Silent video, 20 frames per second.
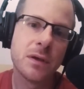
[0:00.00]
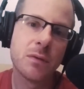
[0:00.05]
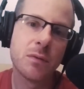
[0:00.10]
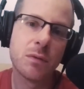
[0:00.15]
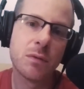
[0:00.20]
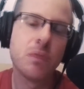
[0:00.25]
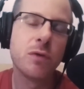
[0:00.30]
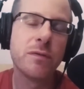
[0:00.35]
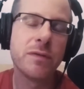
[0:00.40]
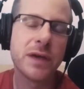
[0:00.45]

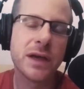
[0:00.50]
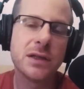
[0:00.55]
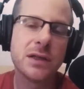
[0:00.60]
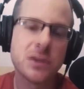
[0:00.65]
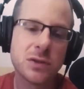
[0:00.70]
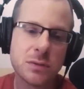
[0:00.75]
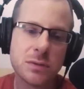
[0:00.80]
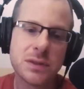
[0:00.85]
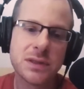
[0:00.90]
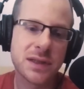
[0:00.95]
Right. moving
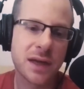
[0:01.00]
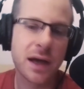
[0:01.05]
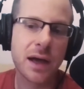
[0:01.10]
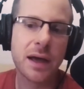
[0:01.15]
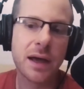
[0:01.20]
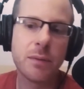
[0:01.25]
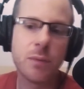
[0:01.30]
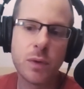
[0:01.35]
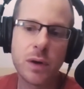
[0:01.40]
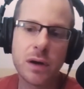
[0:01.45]
into a
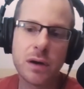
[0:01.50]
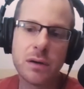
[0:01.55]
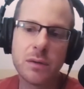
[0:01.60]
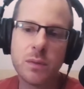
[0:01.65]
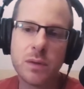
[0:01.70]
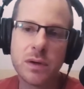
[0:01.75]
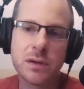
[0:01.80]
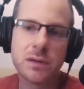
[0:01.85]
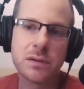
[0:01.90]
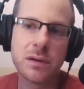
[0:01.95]
time where
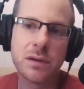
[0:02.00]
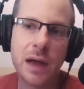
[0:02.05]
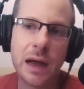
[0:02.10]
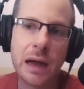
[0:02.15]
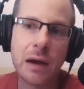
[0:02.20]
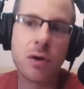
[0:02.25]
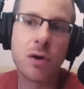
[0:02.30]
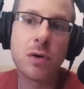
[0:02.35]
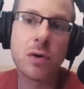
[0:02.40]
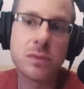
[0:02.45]
where
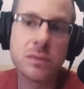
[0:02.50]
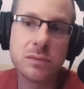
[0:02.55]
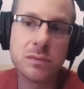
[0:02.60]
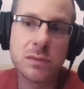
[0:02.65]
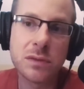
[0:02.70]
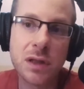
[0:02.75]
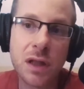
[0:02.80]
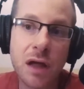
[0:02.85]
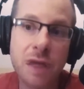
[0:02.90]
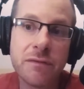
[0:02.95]
our
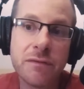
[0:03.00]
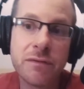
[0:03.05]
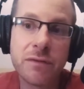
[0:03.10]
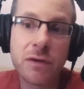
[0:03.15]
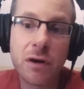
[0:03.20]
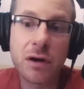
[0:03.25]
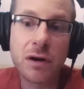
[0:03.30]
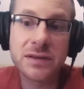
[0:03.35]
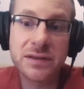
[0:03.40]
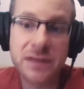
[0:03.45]
own love
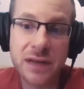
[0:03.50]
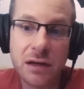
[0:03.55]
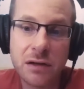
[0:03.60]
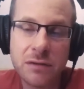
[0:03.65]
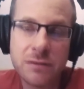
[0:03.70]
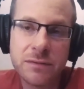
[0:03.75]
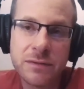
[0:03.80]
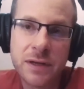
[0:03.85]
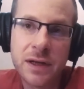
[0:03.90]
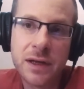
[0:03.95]
for
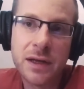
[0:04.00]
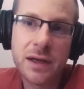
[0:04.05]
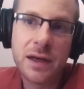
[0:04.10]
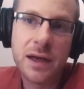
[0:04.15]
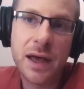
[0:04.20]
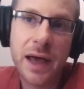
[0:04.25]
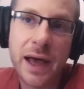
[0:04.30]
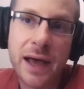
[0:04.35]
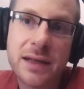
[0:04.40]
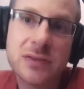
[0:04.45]
ourselves
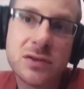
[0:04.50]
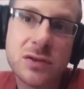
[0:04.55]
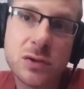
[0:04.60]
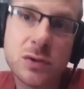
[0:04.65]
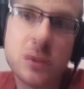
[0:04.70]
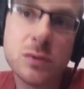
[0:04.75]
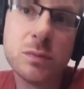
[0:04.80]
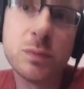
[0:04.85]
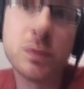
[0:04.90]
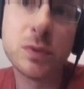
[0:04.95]
has
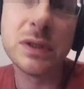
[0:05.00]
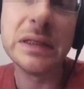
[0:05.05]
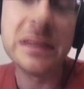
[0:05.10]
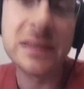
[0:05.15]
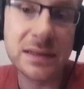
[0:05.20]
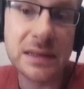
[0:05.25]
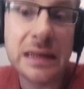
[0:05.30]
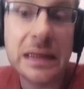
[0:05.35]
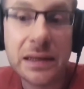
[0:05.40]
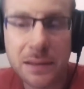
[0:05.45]
to
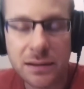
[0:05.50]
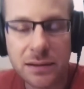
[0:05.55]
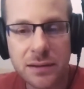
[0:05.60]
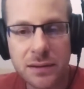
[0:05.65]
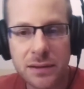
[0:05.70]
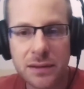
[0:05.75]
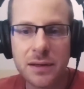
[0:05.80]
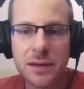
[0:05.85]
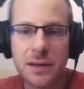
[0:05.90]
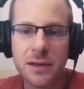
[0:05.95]
precede,